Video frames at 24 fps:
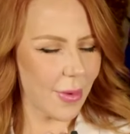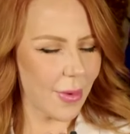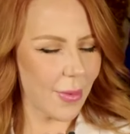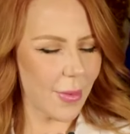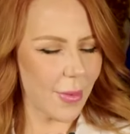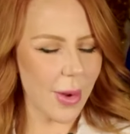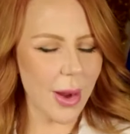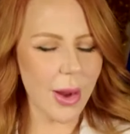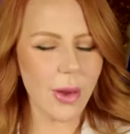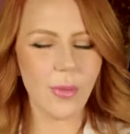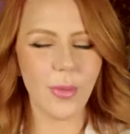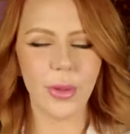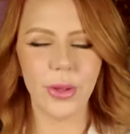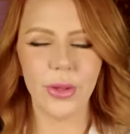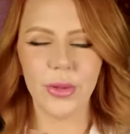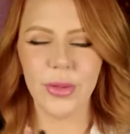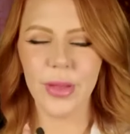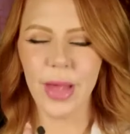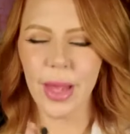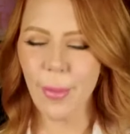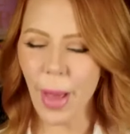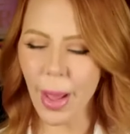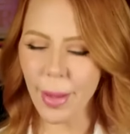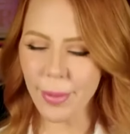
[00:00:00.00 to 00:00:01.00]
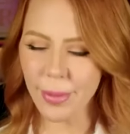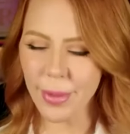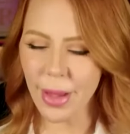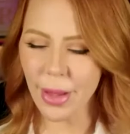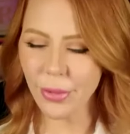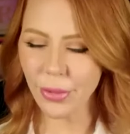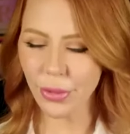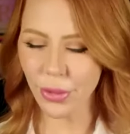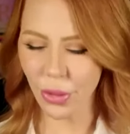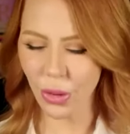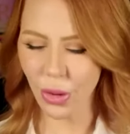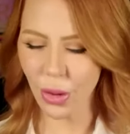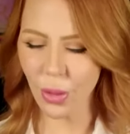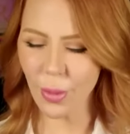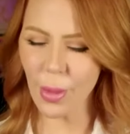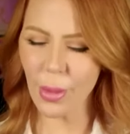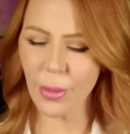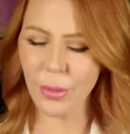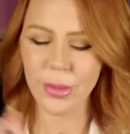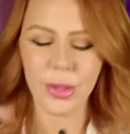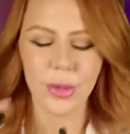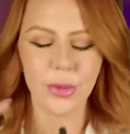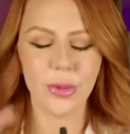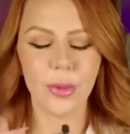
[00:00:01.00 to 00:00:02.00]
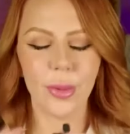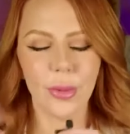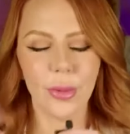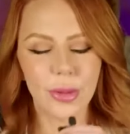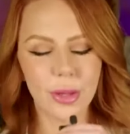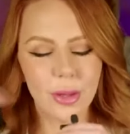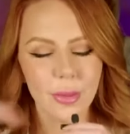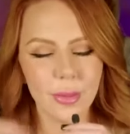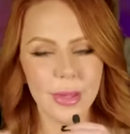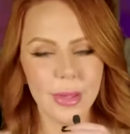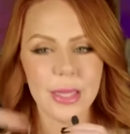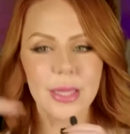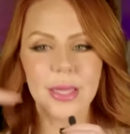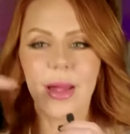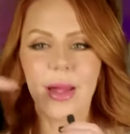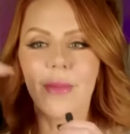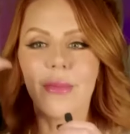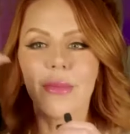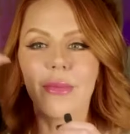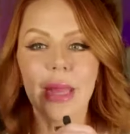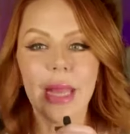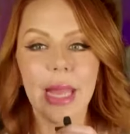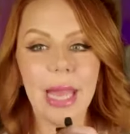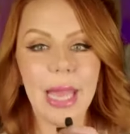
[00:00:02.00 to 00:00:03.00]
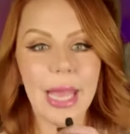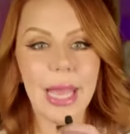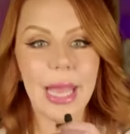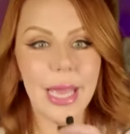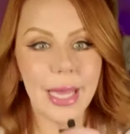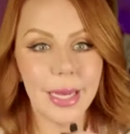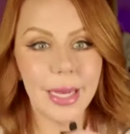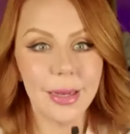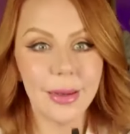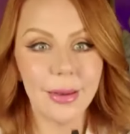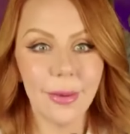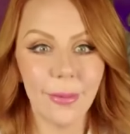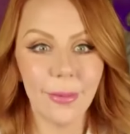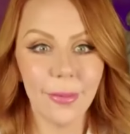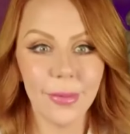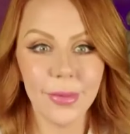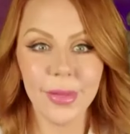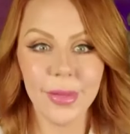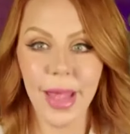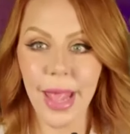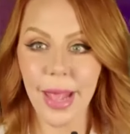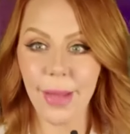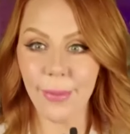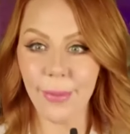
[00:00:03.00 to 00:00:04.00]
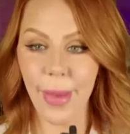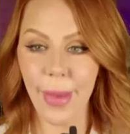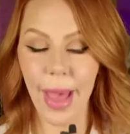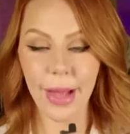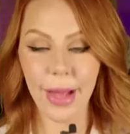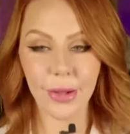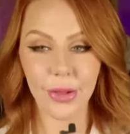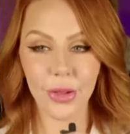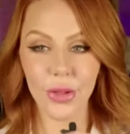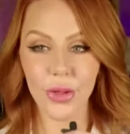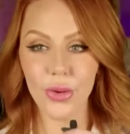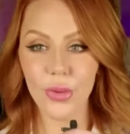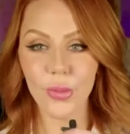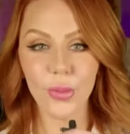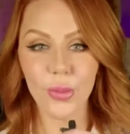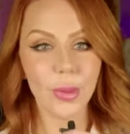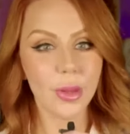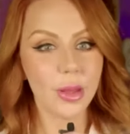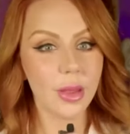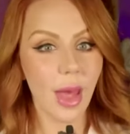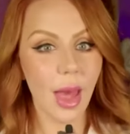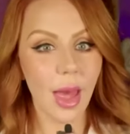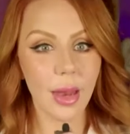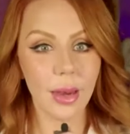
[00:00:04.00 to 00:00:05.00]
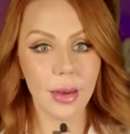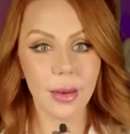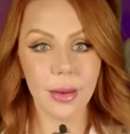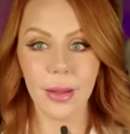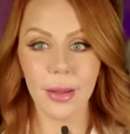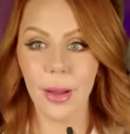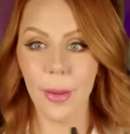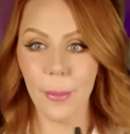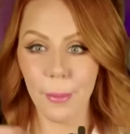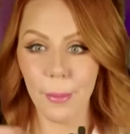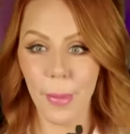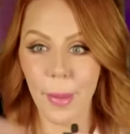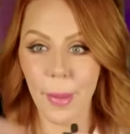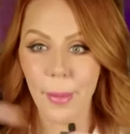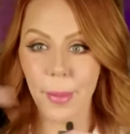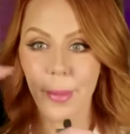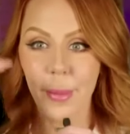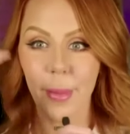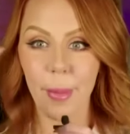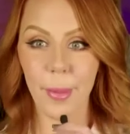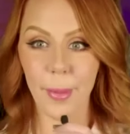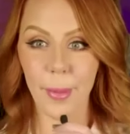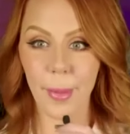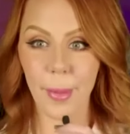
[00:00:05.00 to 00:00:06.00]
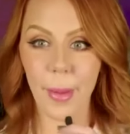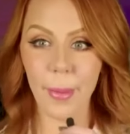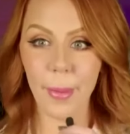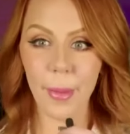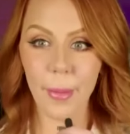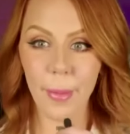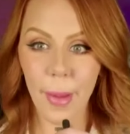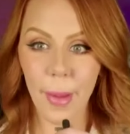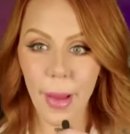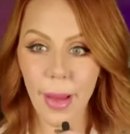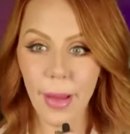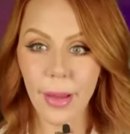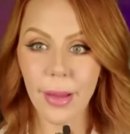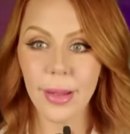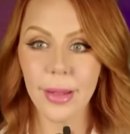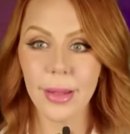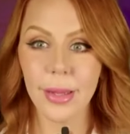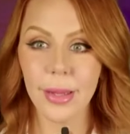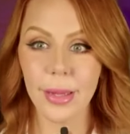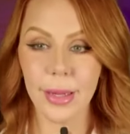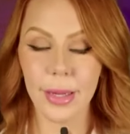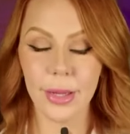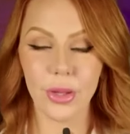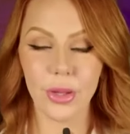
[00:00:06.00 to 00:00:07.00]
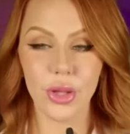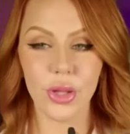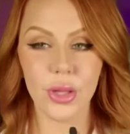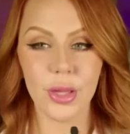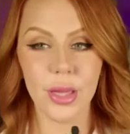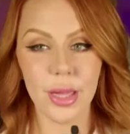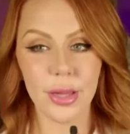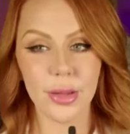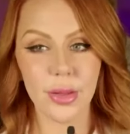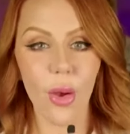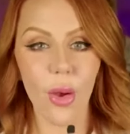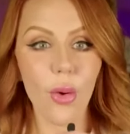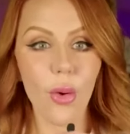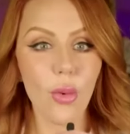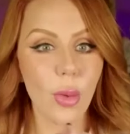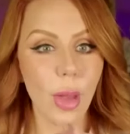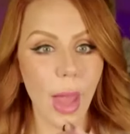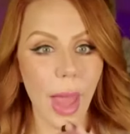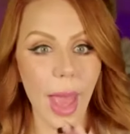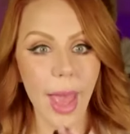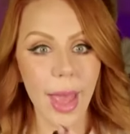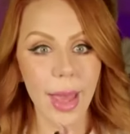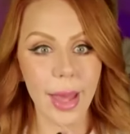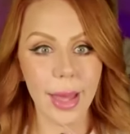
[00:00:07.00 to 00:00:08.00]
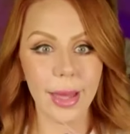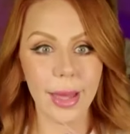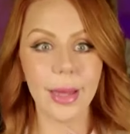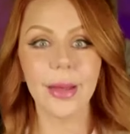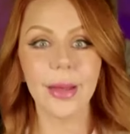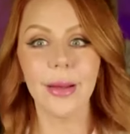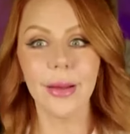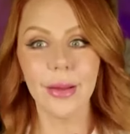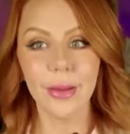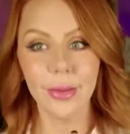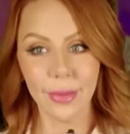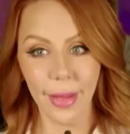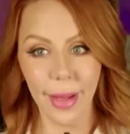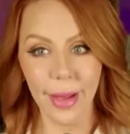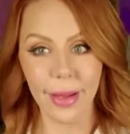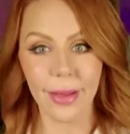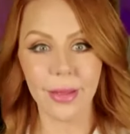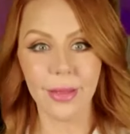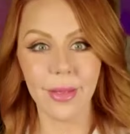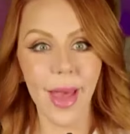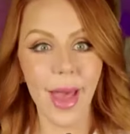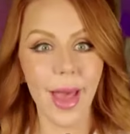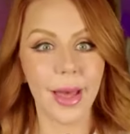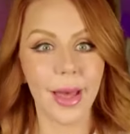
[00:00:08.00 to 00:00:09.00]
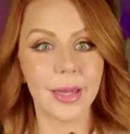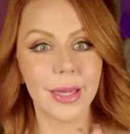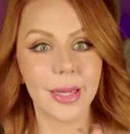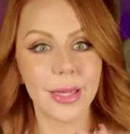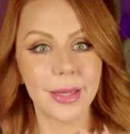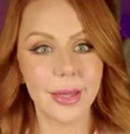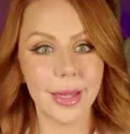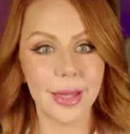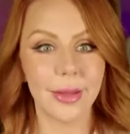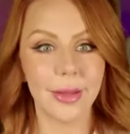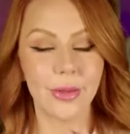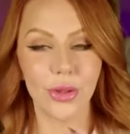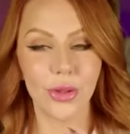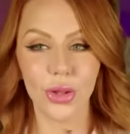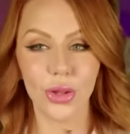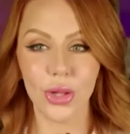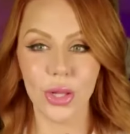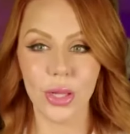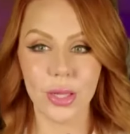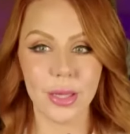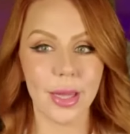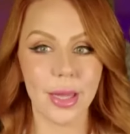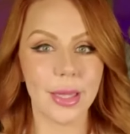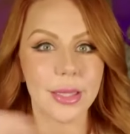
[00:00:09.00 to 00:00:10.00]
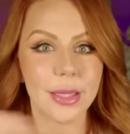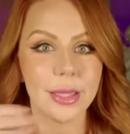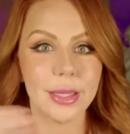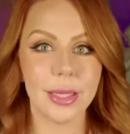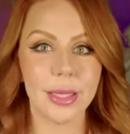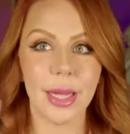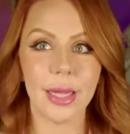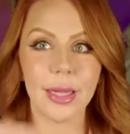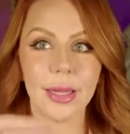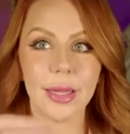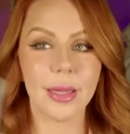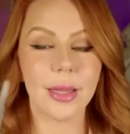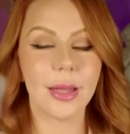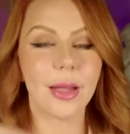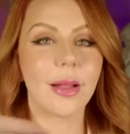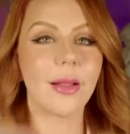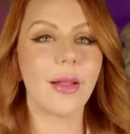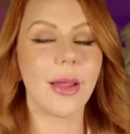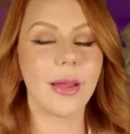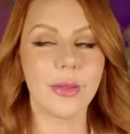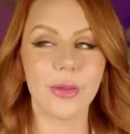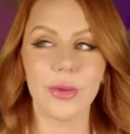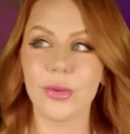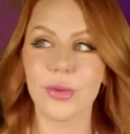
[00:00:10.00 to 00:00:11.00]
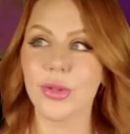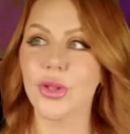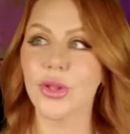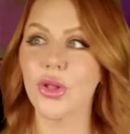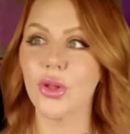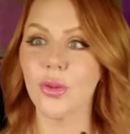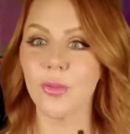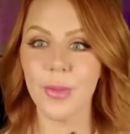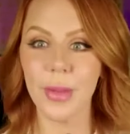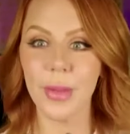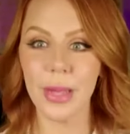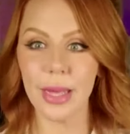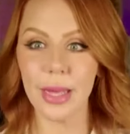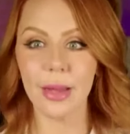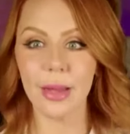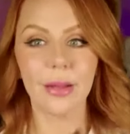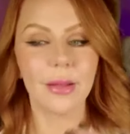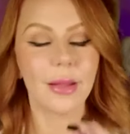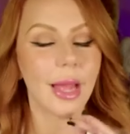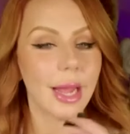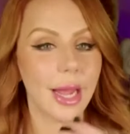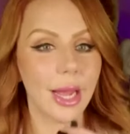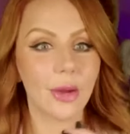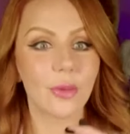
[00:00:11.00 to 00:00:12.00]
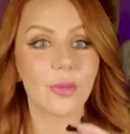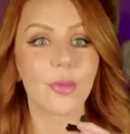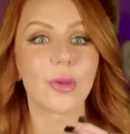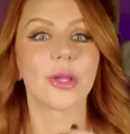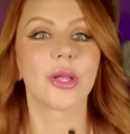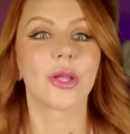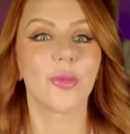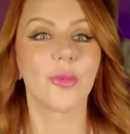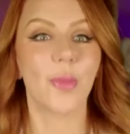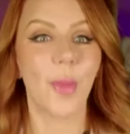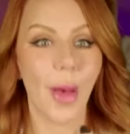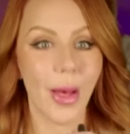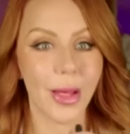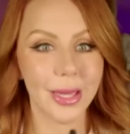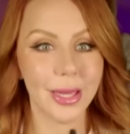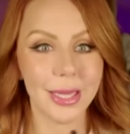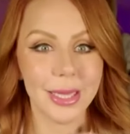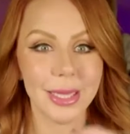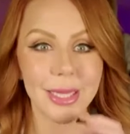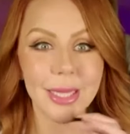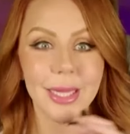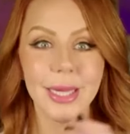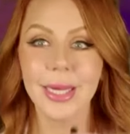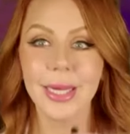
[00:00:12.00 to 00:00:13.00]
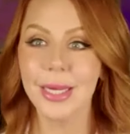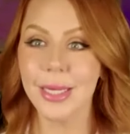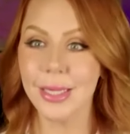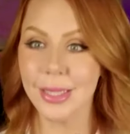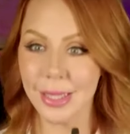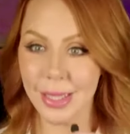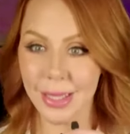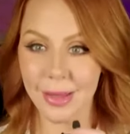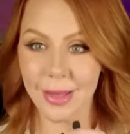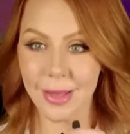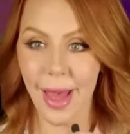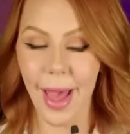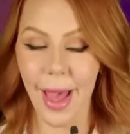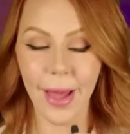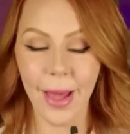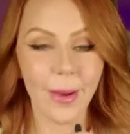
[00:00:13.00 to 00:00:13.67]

Weird. When you say pipe down turbo, is there supposed to be something in saying back to you with that? Blah blah blah blah blah blah blah. Because she says okay like that, and then she says that that that like there should be like a response to that.